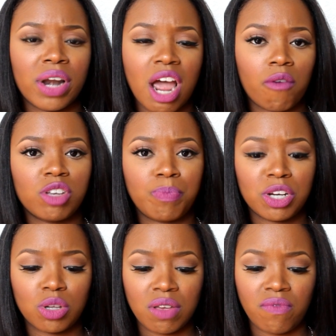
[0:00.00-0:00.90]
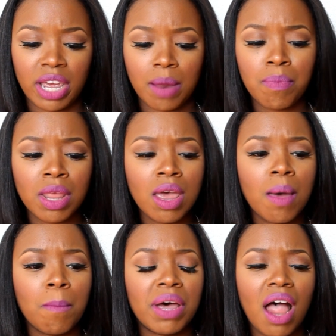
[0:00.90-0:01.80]
I have a special event.
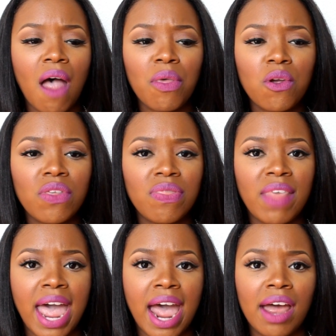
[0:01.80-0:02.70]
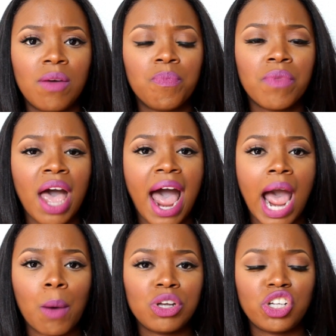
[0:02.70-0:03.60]
But other than that,
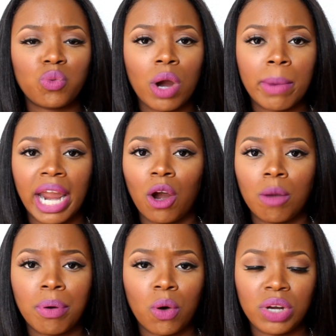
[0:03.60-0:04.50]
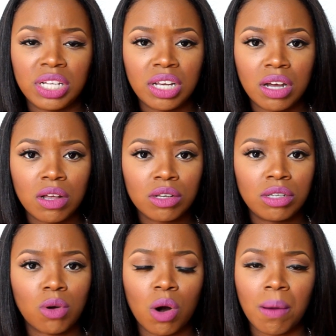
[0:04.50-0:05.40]
I would just wear my hair in
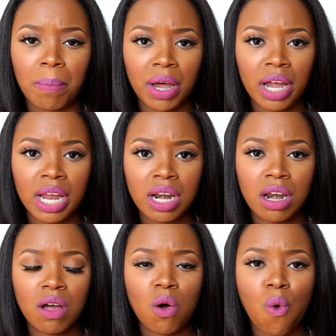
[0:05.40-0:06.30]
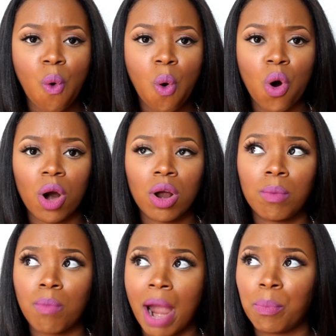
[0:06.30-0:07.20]
ponytails or a bun, or
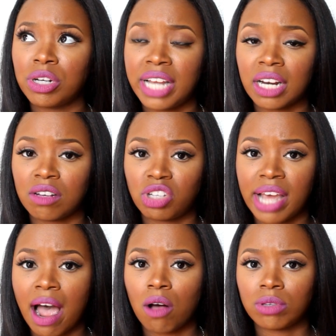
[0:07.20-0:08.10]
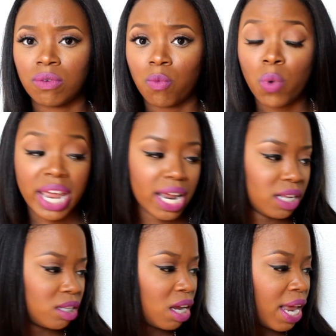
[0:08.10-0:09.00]
my protective styles of
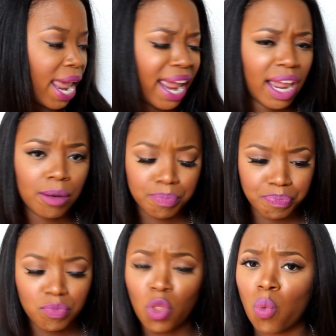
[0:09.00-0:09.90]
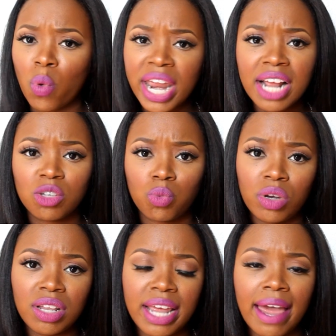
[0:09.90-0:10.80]
wigs. And the wigs
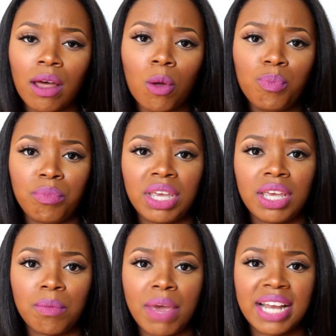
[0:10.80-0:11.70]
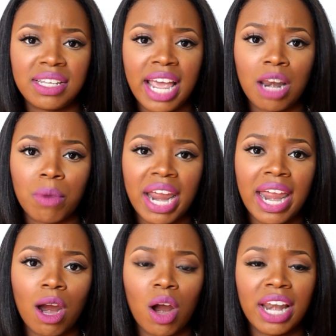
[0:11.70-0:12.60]
really help me maintain my
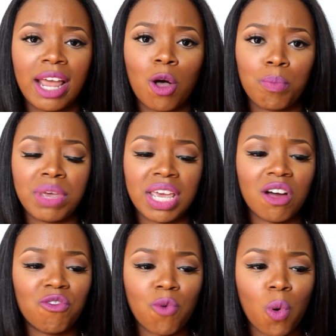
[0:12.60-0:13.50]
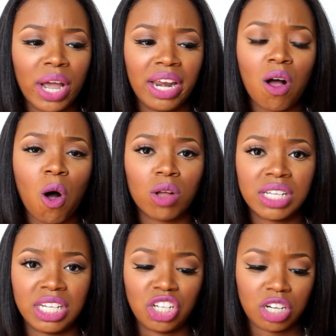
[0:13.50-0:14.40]
hair and help me avoid all
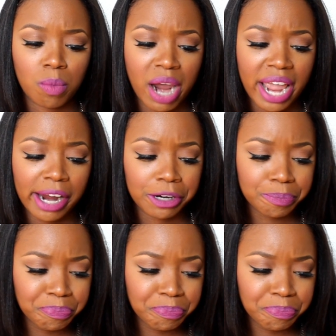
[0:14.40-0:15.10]
tension in my hair.